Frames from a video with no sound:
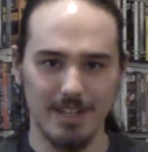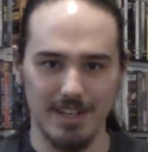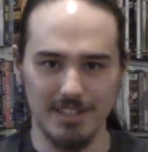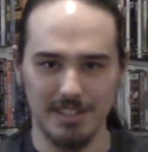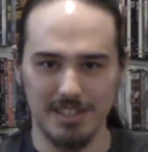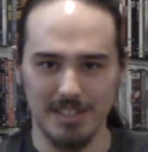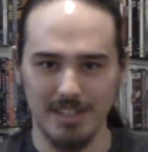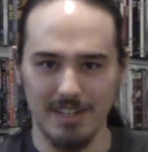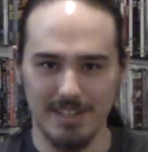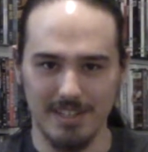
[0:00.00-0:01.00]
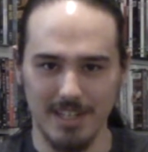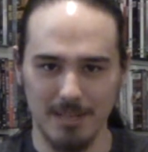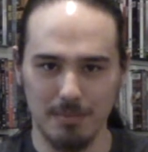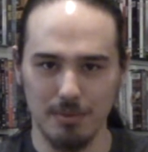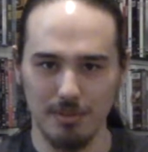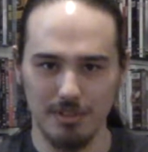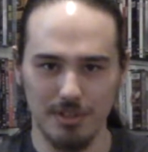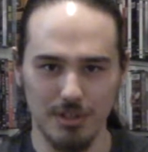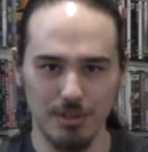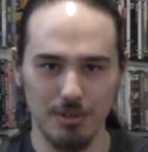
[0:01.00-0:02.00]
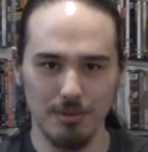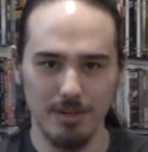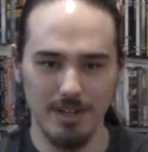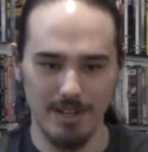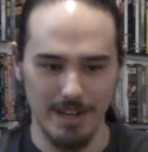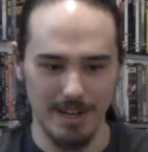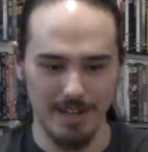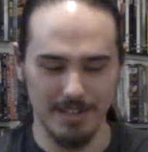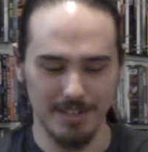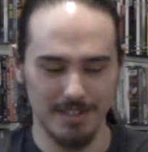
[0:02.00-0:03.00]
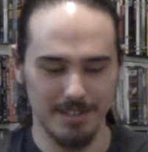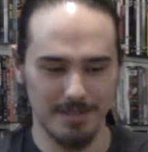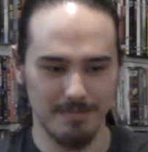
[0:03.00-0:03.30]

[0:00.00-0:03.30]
I just saw Deadpool 2 and